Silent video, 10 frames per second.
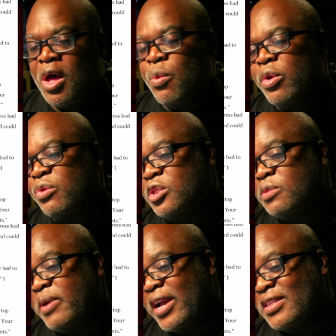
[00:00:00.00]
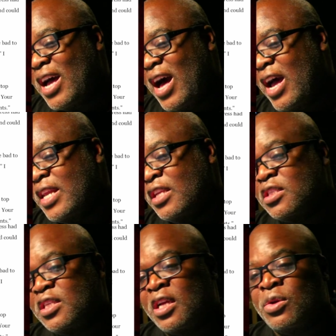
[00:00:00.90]
With respect, I need to
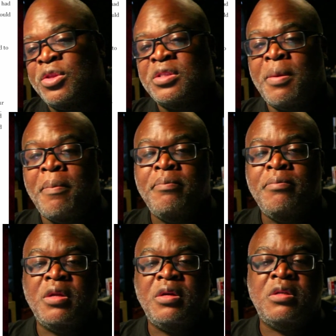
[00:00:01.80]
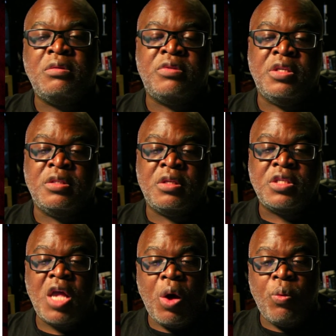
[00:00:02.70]
tell you there's a million
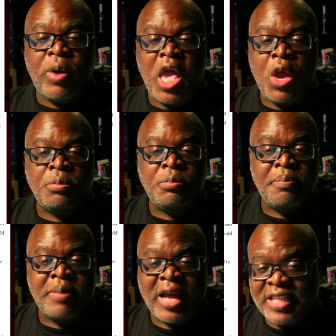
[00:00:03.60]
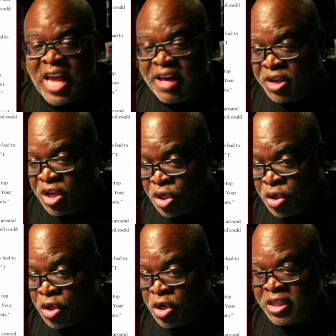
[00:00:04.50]
reasons why it would be bad to have a
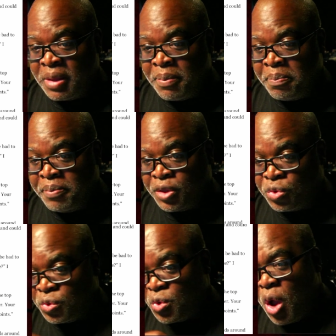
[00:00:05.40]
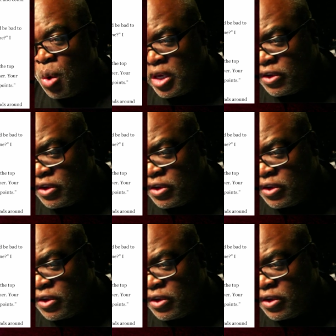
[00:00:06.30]
girl on the pit crew. What